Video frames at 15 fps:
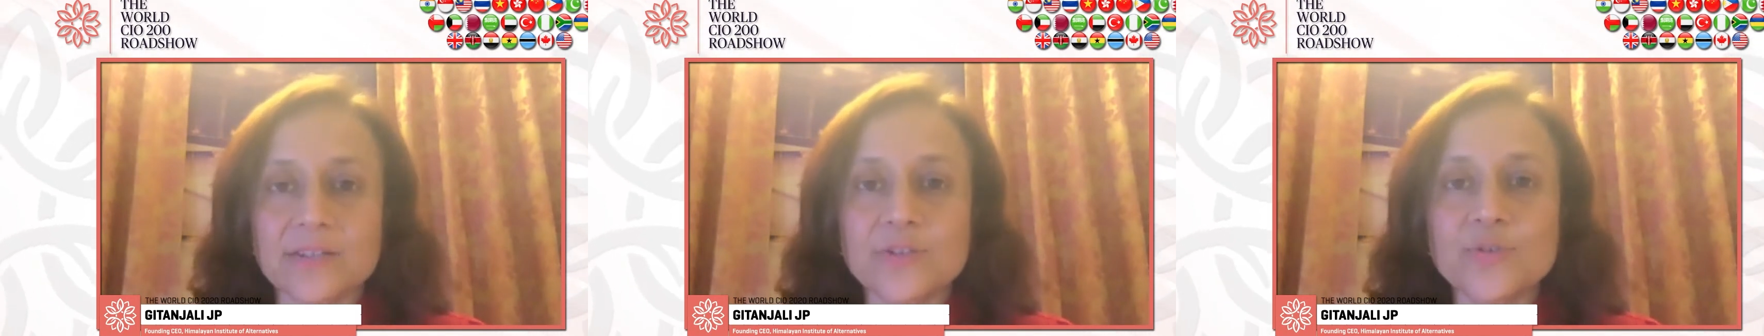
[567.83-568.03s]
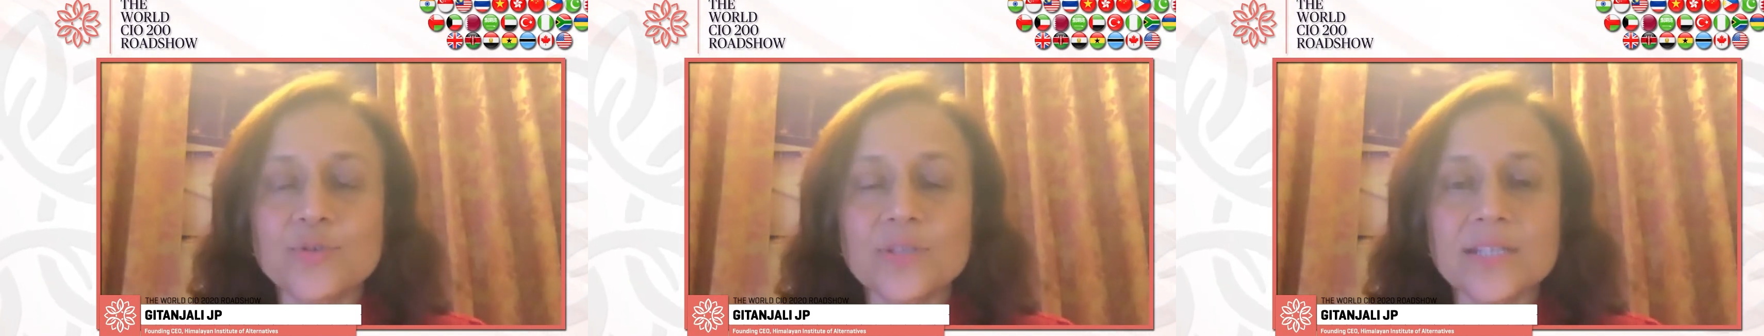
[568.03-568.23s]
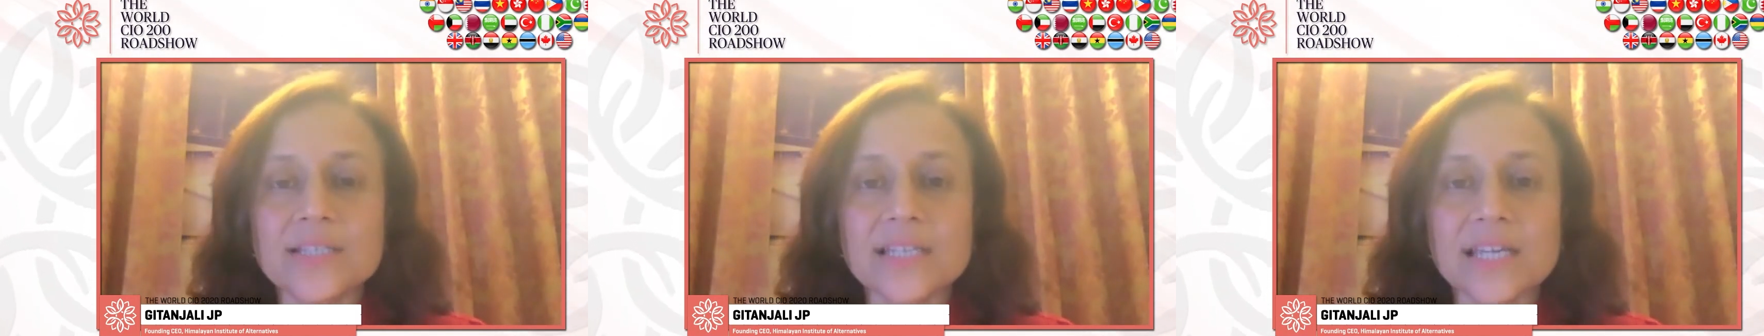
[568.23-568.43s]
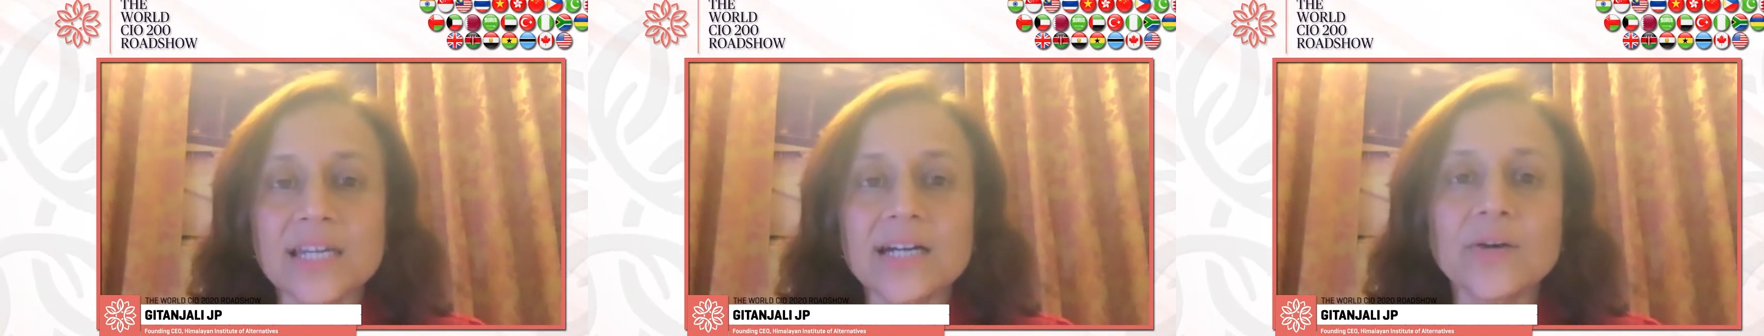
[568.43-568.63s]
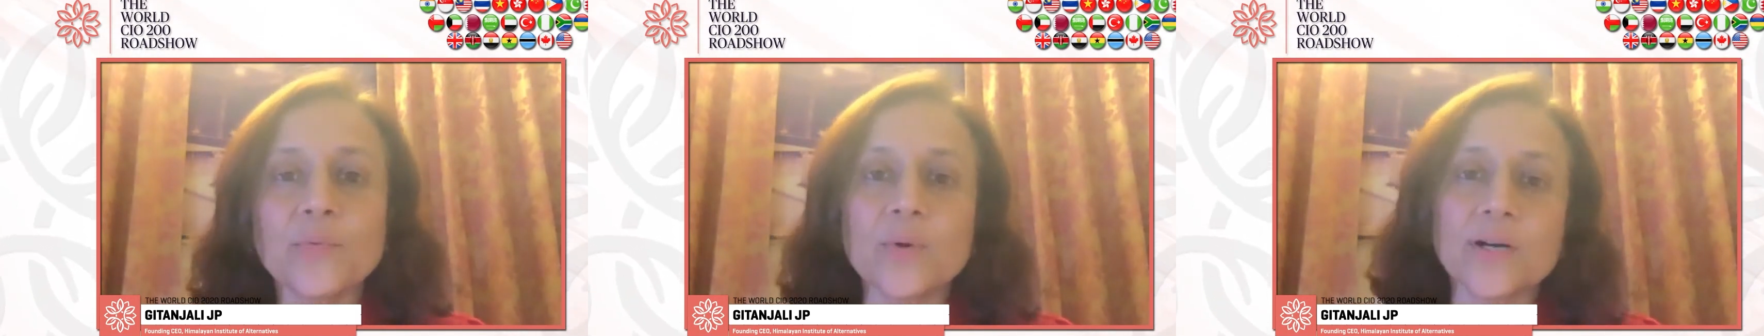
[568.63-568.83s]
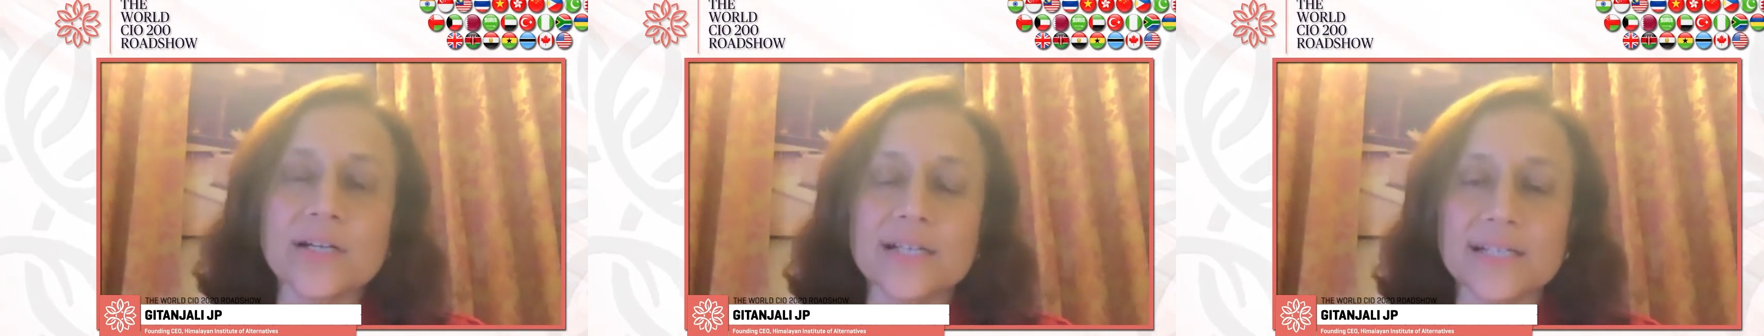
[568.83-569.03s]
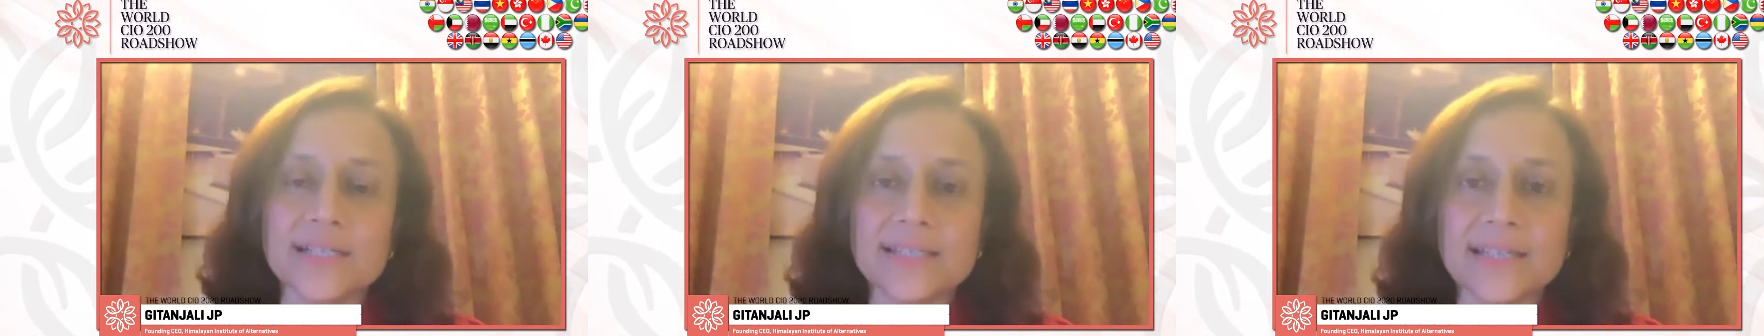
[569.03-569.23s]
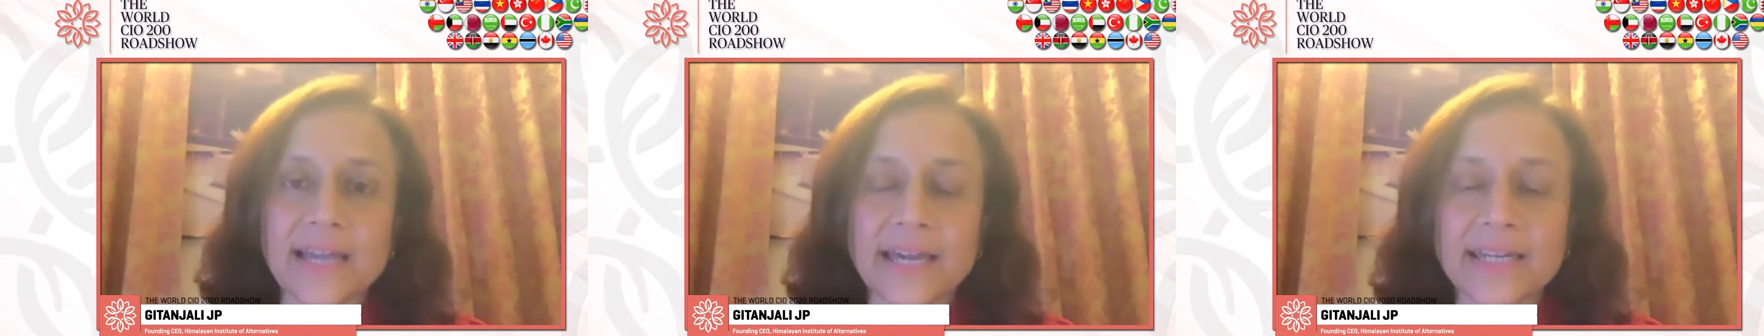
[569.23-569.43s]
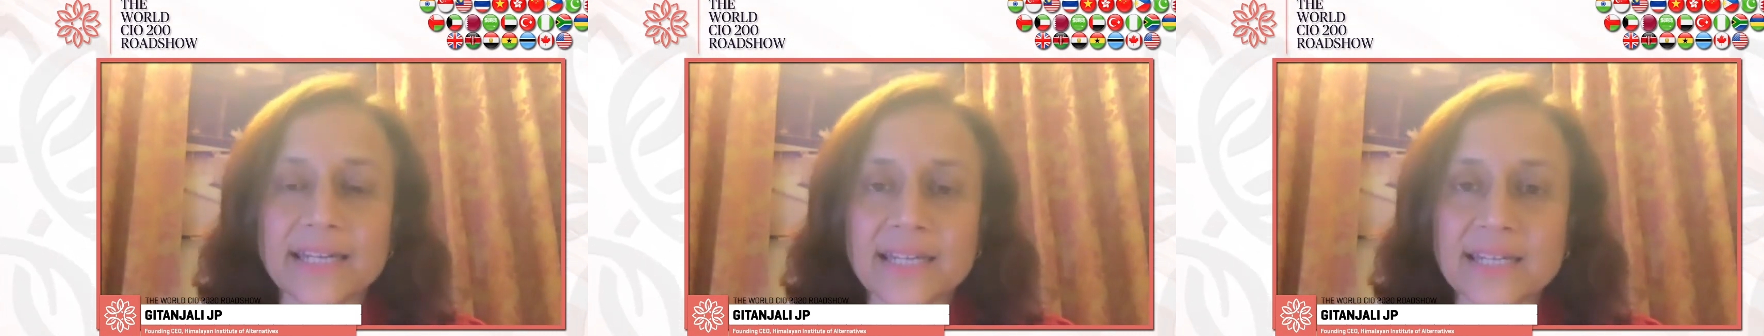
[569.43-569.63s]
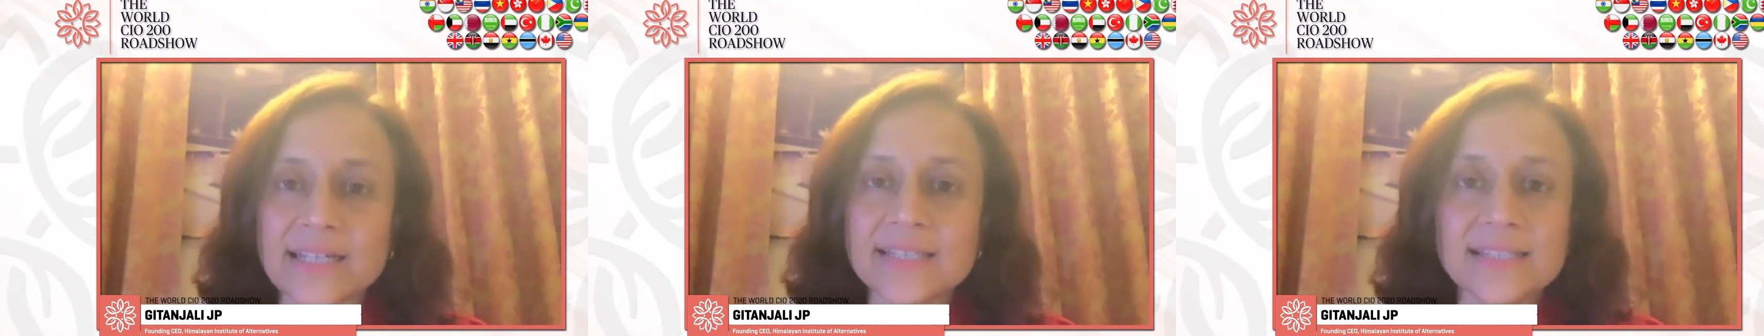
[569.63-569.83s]
through these inner worlds and
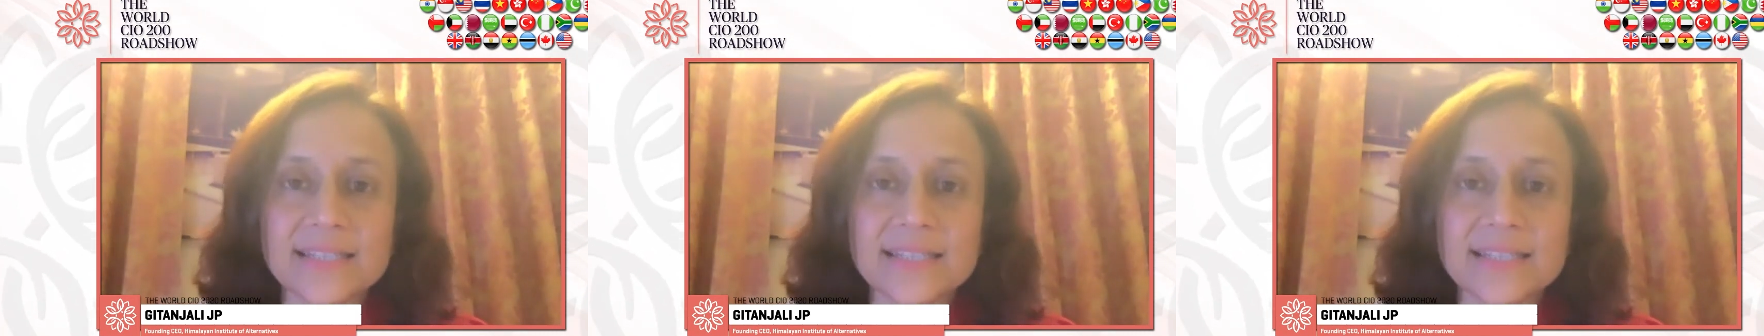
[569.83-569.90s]
inner